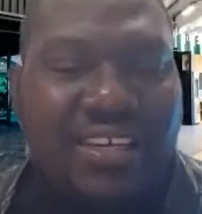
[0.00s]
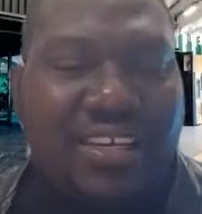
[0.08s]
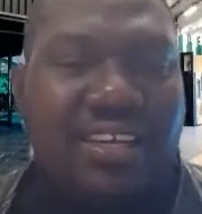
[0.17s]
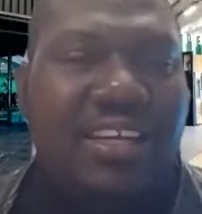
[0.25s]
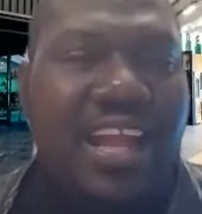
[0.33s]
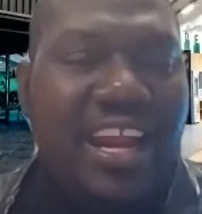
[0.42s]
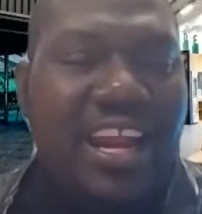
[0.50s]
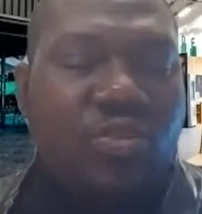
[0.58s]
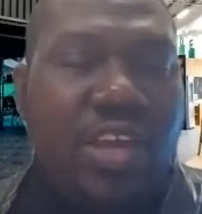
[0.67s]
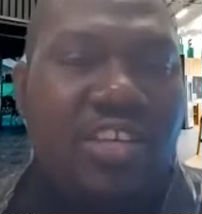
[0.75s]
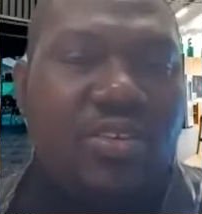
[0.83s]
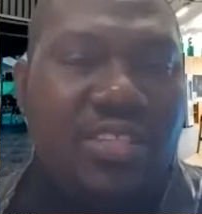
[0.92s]
in that
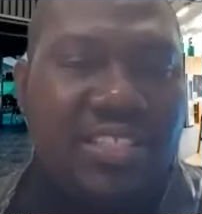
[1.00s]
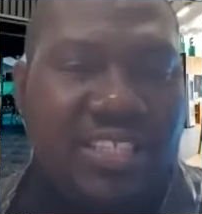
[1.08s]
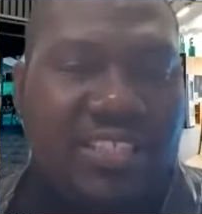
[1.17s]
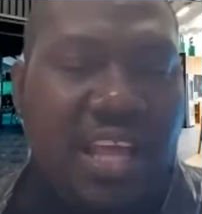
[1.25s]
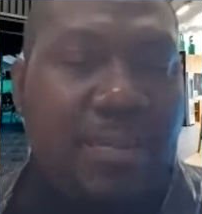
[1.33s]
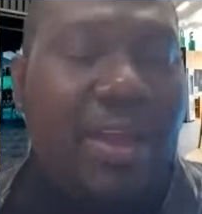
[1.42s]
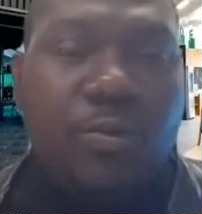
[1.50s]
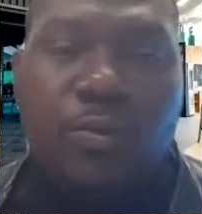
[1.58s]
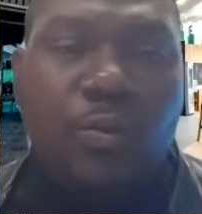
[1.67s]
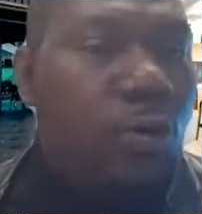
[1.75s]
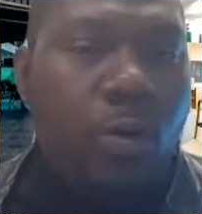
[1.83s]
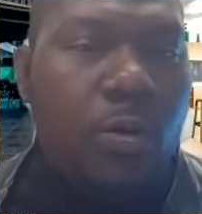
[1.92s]
education system, I
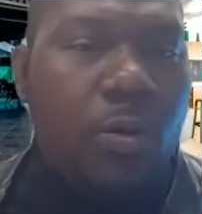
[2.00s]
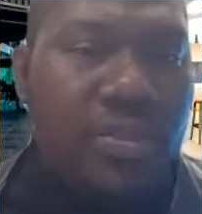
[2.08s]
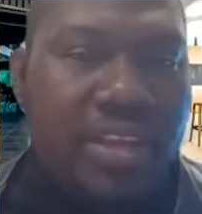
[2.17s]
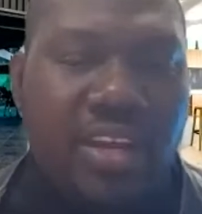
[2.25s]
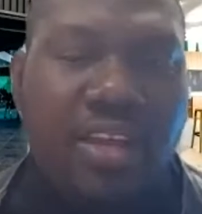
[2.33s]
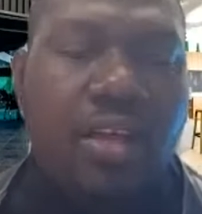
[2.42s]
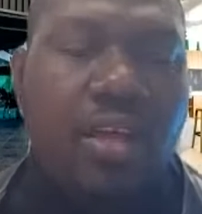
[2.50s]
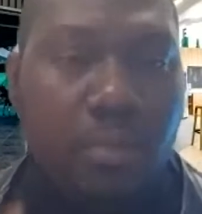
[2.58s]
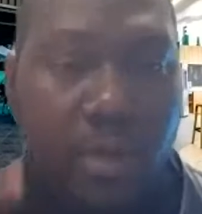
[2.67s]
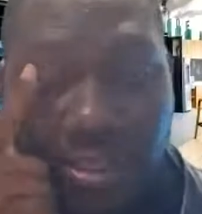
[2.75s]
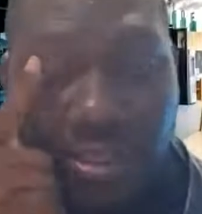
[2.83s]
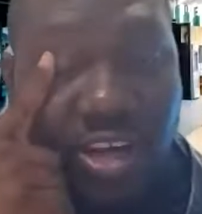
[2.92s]
couldn't go on with it.
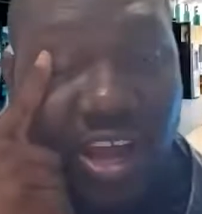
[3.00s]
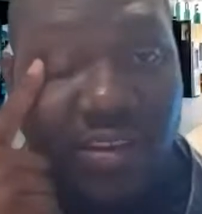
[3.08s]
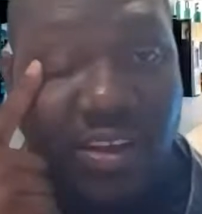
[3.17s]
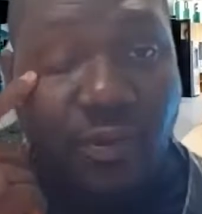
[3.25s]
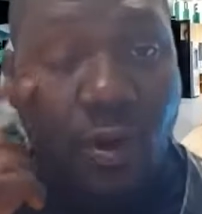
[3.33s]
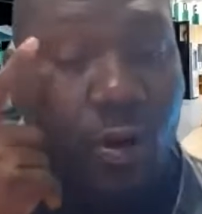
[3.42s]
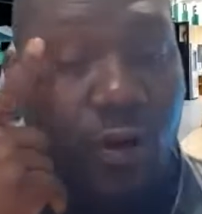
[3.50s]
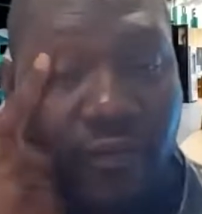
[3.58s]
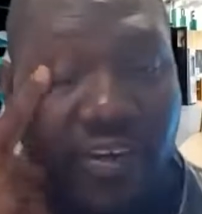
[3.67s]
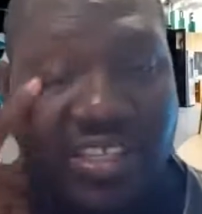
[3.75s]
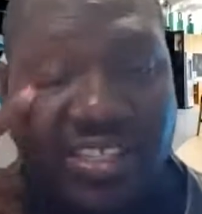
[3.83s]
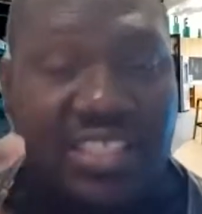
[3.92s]
But I was traveling for
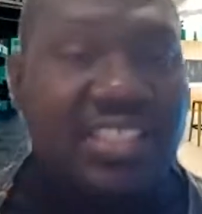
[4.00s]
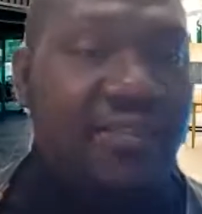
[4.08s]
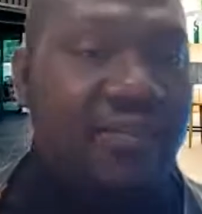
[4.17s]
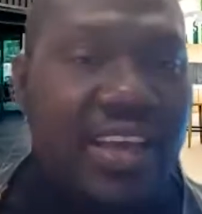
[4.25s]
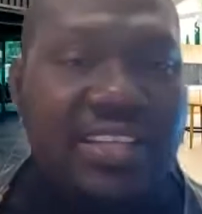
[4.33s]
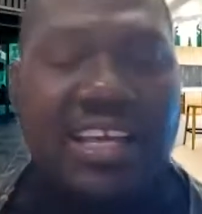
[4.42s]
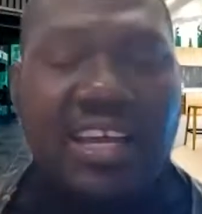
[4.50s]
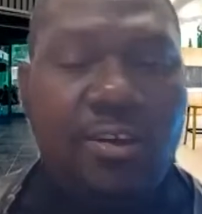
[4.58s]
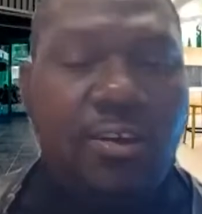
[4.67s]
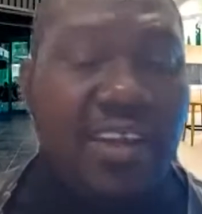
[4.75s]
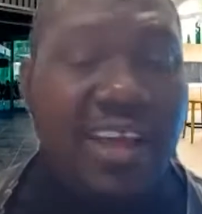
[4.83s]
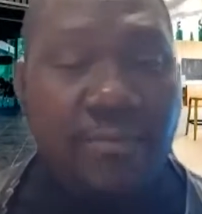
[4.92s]
conferences, events, and
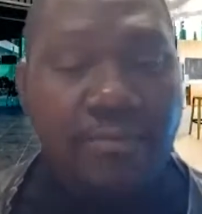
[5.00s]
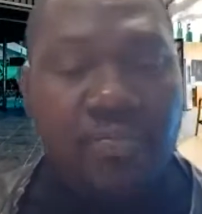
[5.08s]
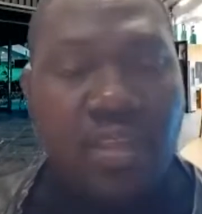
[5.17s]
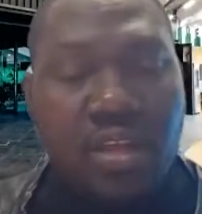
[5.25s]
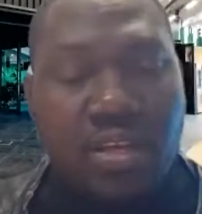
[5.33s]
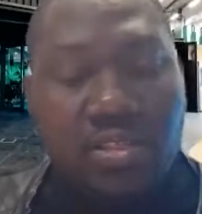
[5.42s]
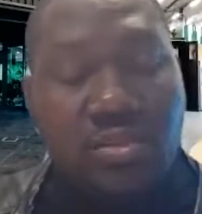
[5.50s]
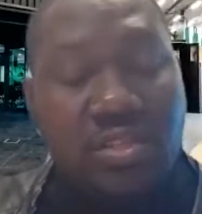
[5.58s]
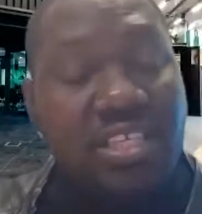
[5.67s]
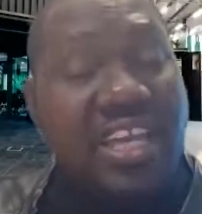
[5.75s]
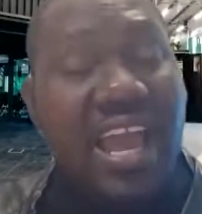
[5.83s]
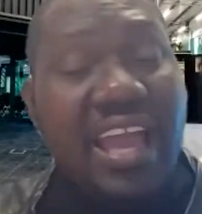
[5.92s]
all of that. So the
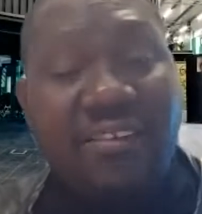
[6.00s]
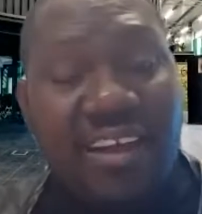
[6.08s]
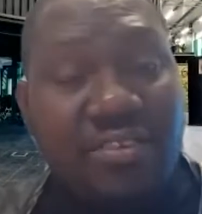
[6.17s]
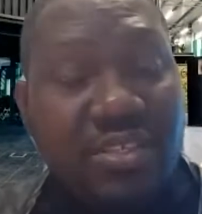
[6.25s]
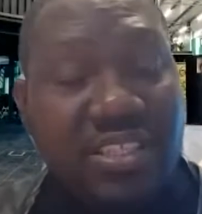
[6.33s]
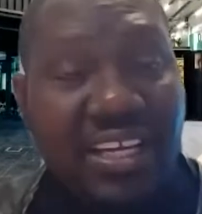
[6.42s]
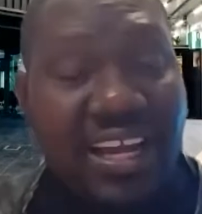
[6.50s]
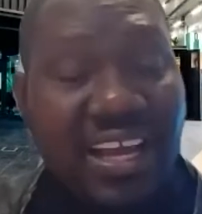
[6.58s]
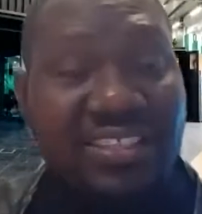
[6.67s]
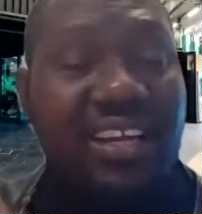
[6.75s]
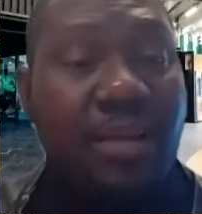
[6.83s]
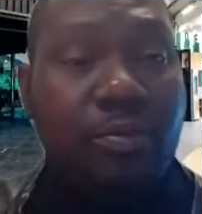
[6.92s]
year I graduated, I
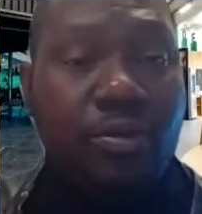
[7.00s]
started